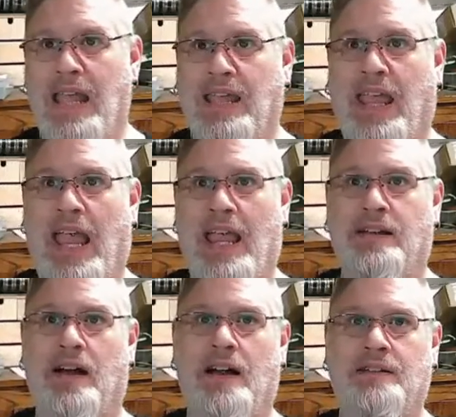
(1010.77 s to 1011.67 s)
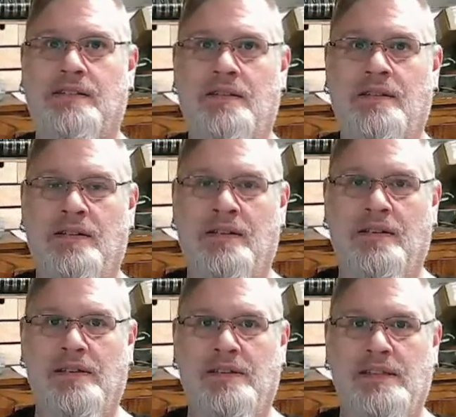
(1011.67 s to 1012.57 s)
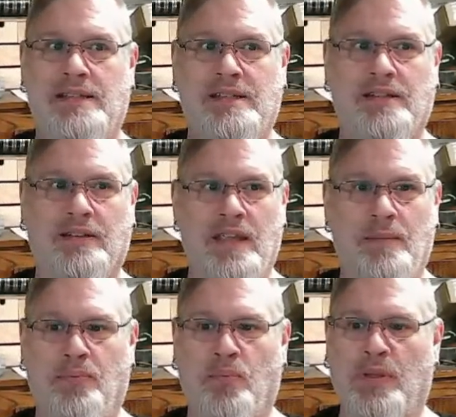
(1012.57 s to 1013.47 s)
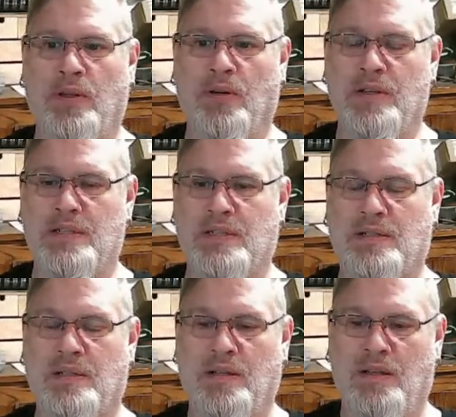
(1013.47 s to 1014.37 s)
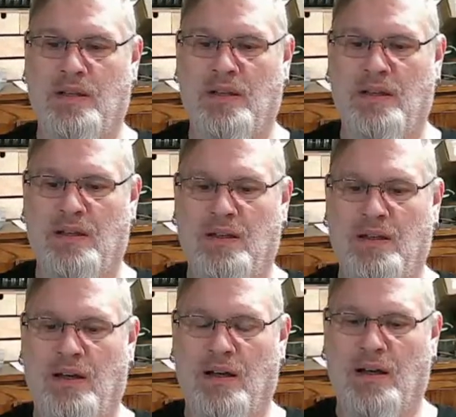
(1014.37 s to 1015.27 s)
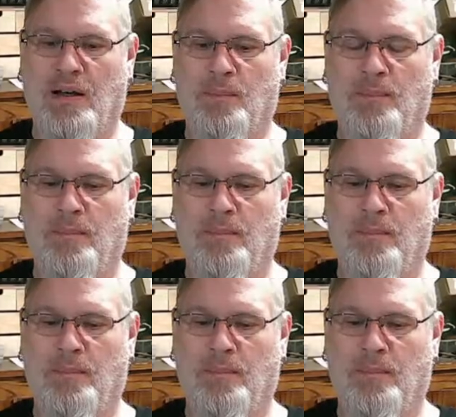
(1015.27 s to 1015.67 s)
cannot sleep when there is um,